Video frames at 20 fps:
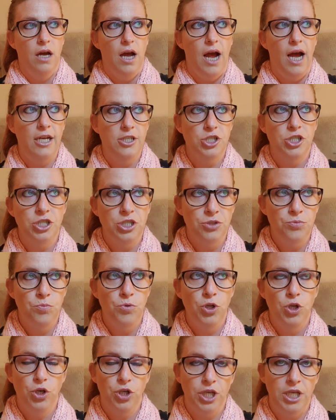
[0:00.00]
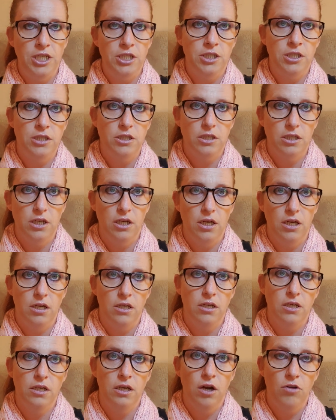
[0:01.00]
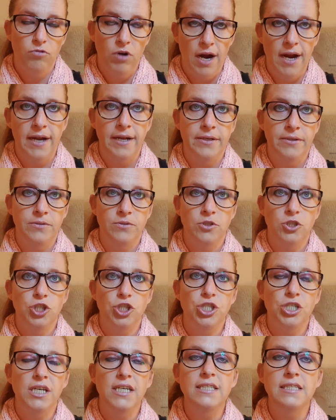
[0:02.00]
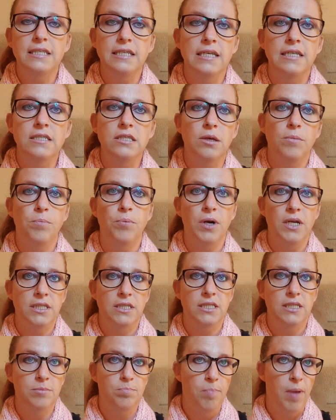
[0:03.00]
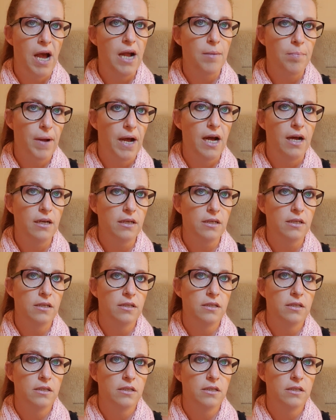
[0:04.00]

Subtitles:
as she's looking around, she sees that Brandy's backpack